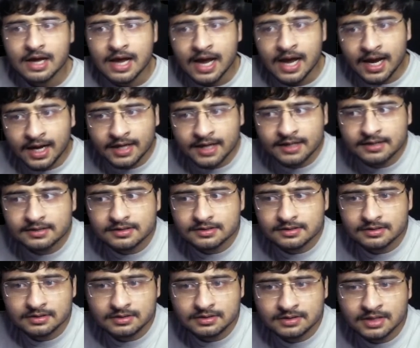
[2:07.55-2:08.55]
and
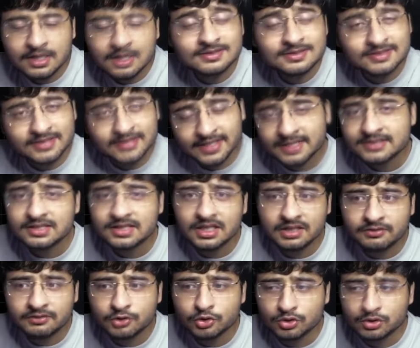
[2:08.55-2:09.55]
the constraints are
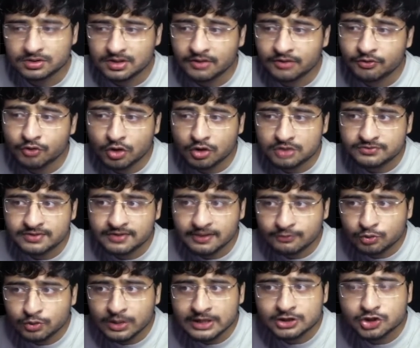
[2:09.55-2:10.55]
given to us. Of course, we
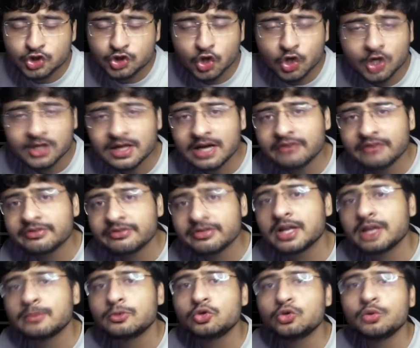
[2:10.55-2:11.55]
have to ensure that we
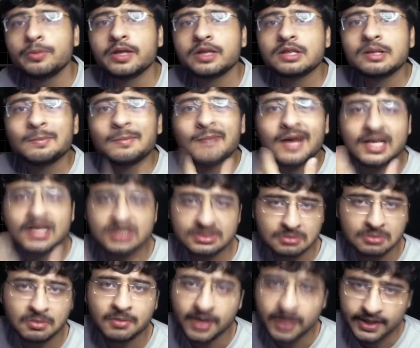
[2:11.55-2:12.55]
are able to make the
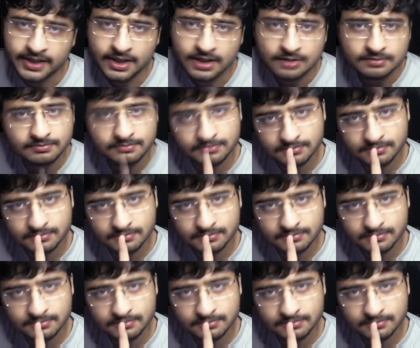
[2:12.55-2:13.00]
maximum height.